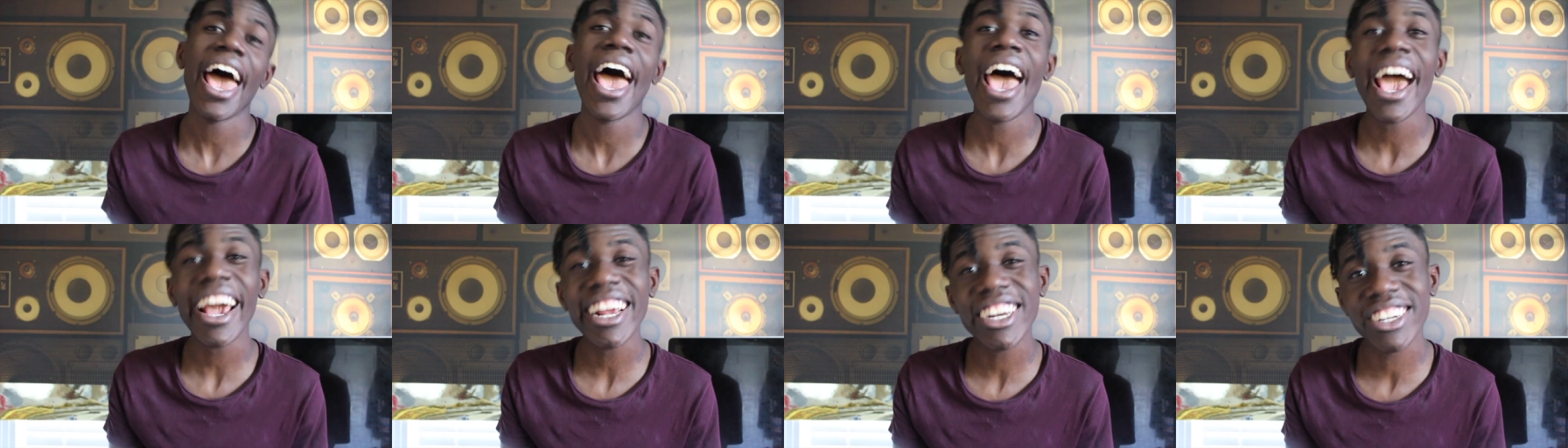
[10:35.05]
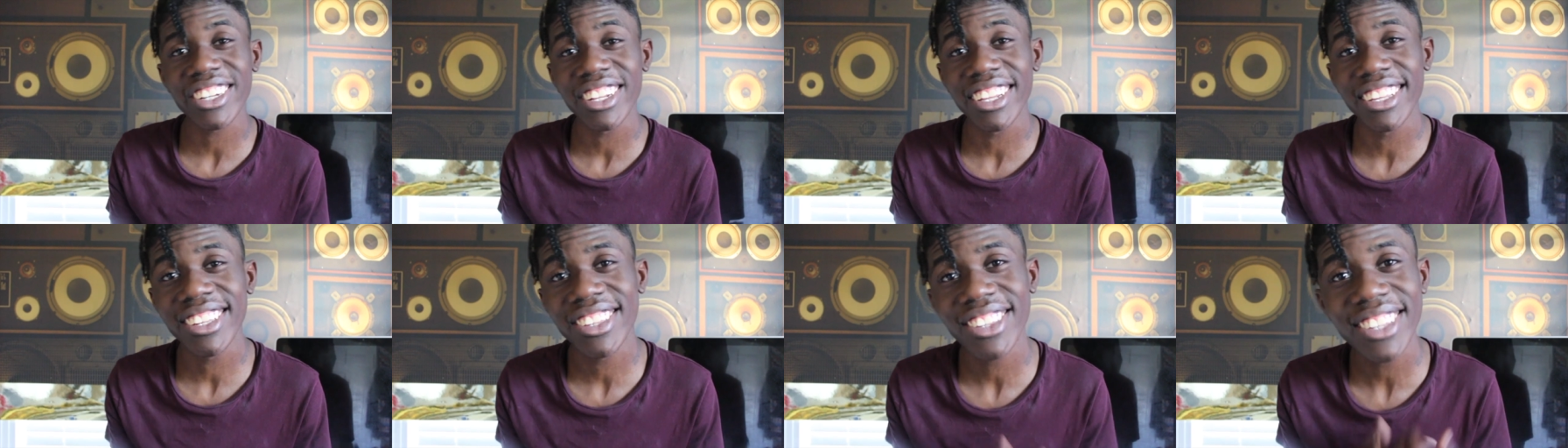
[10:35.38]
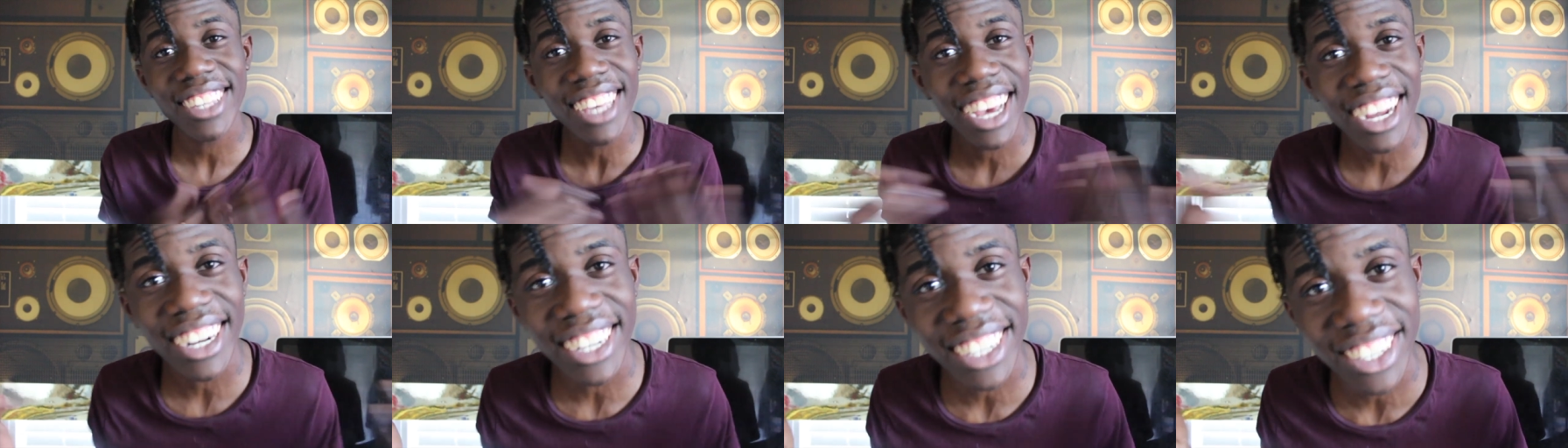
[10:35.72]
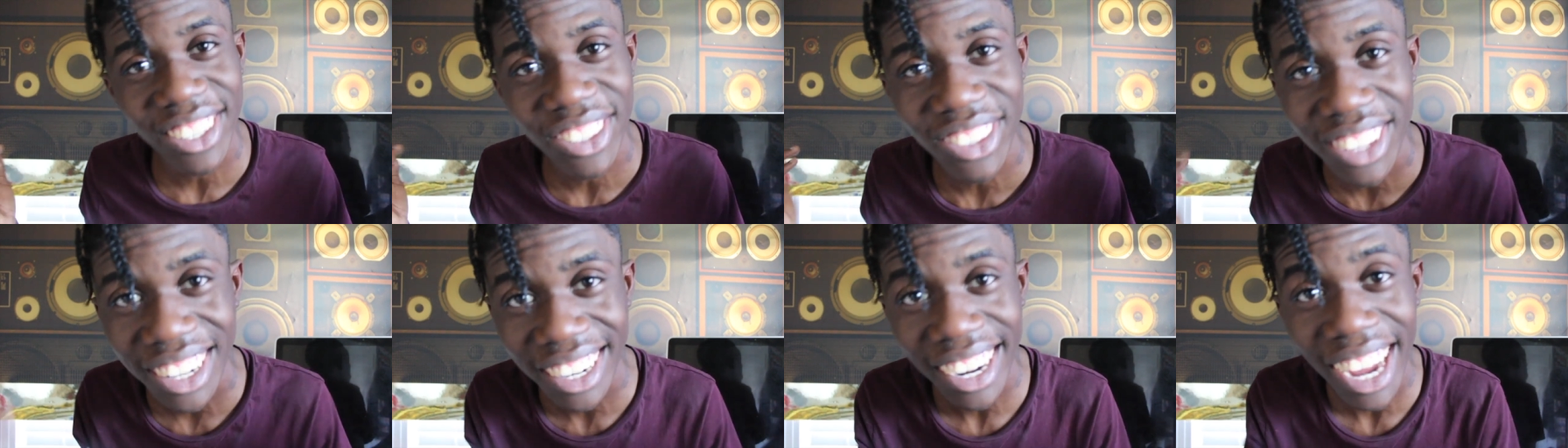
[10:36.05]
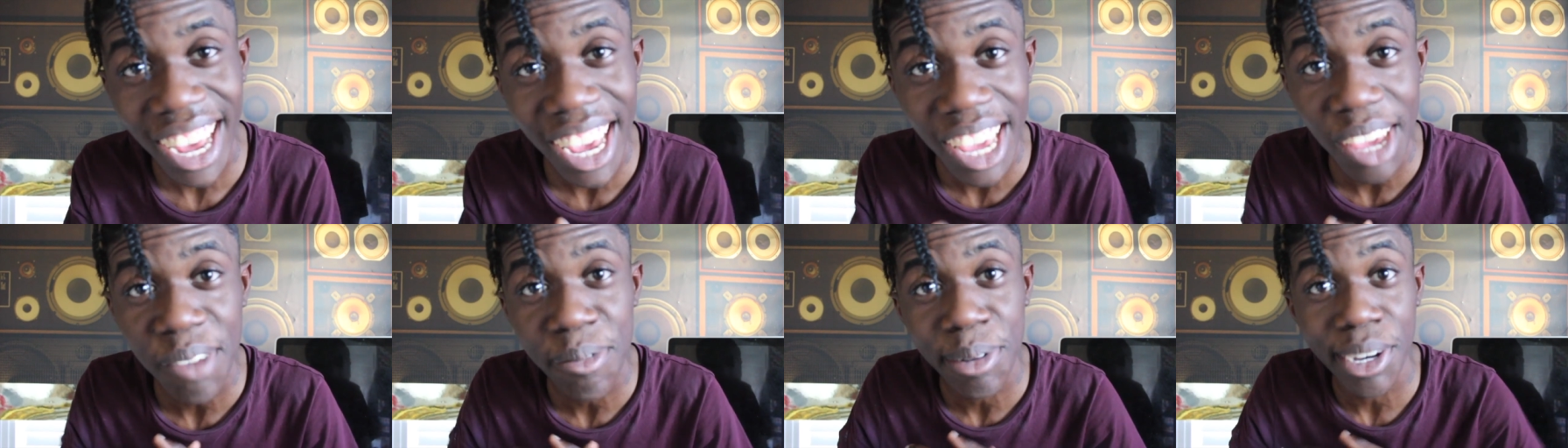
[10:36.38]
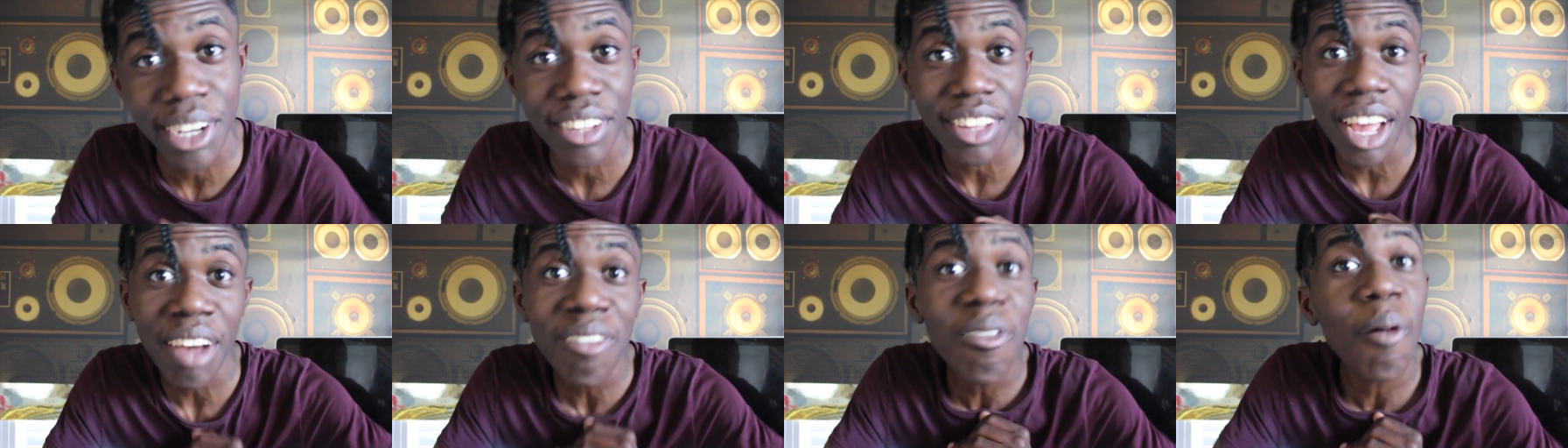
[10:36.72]
Actually, see y'all niggas tonight,
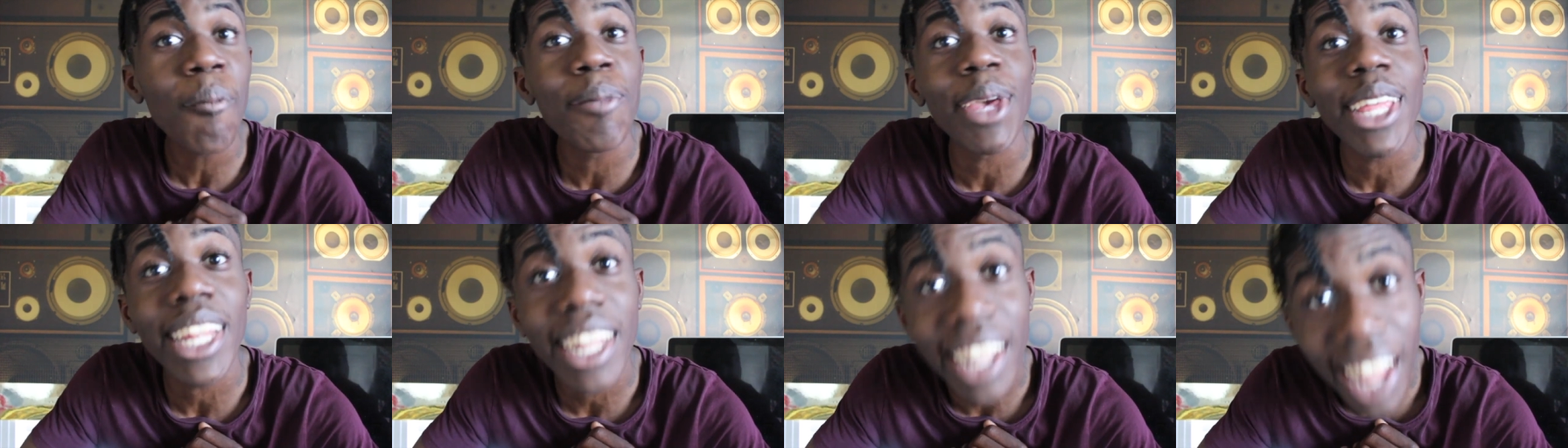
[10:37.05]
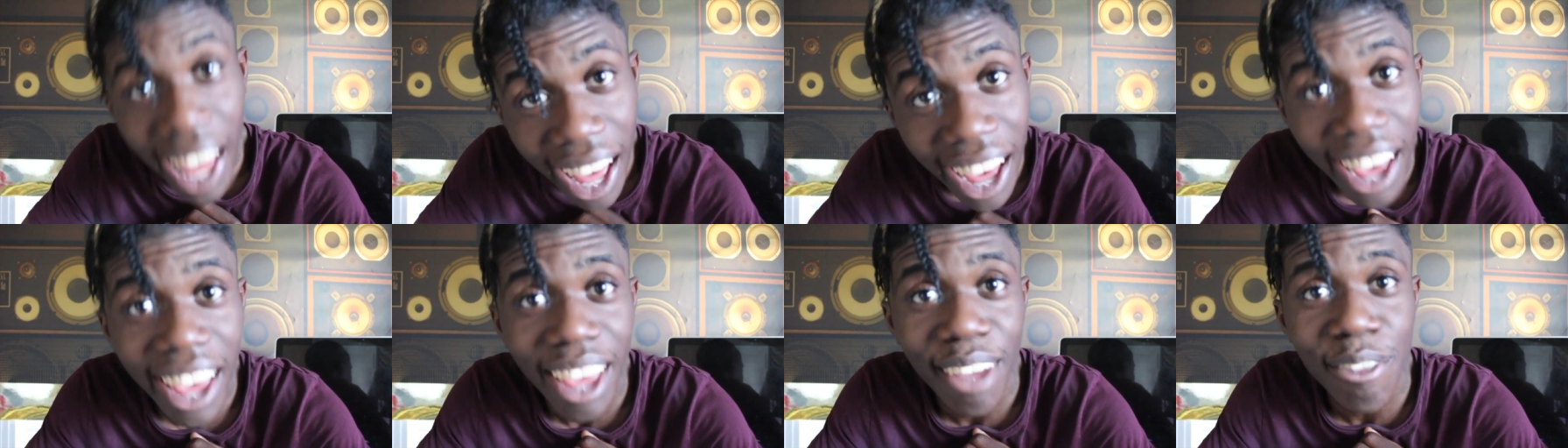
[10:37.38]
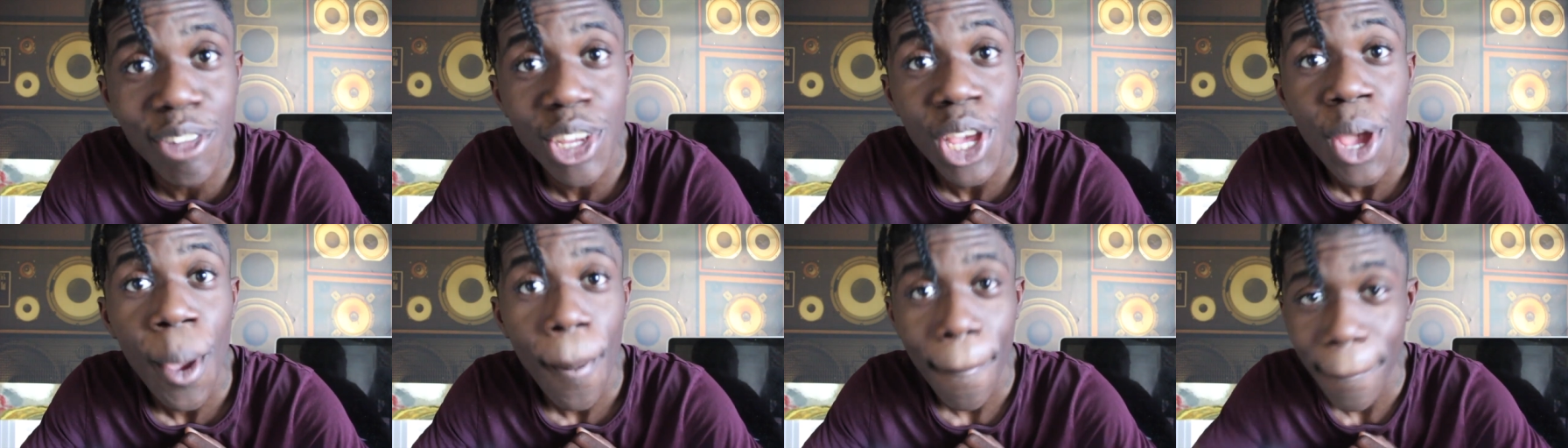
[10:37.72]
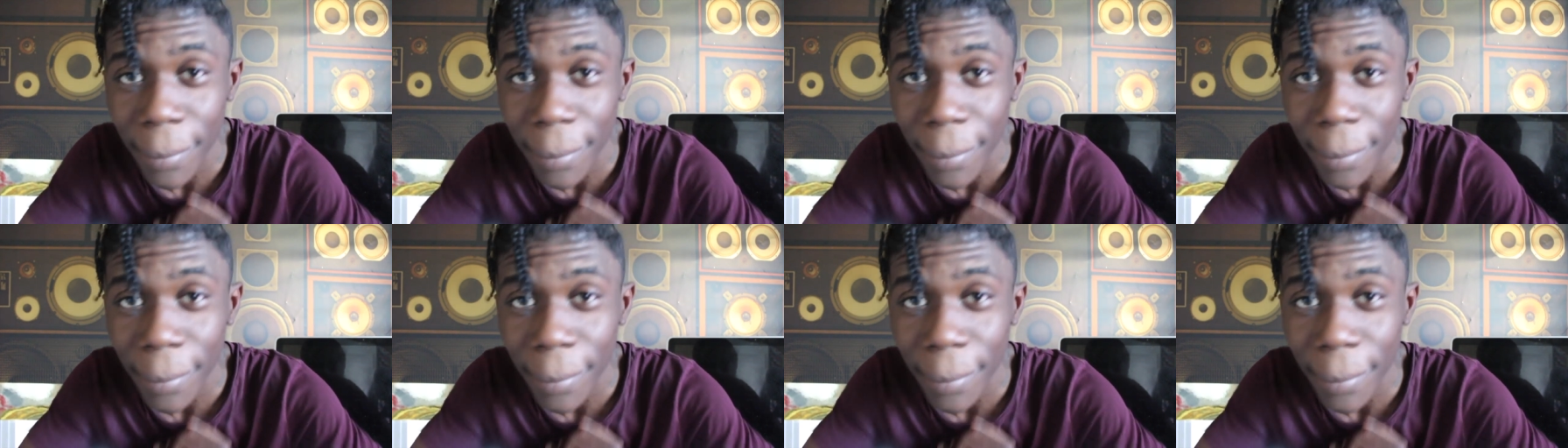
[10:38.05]
because I'm gonna be live.